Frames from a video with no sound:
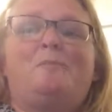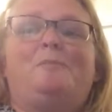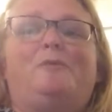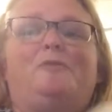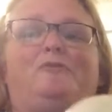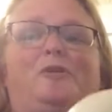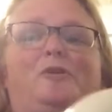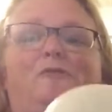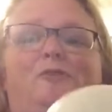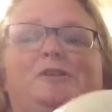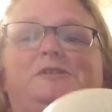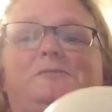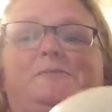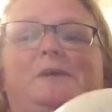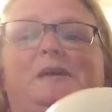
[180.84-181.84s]
before
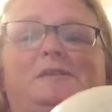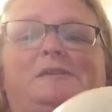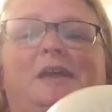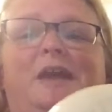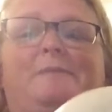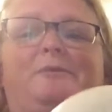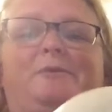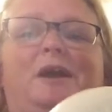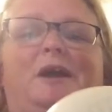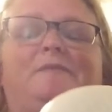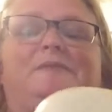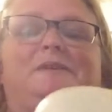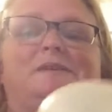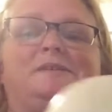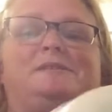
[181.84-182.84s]
Fridge Mates came
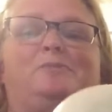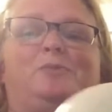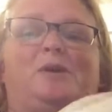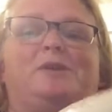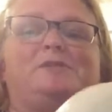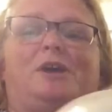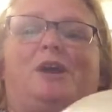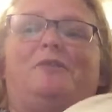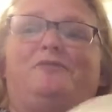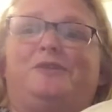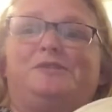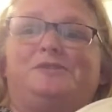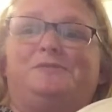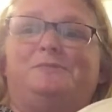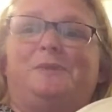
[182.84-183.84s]
around, this was our Fridge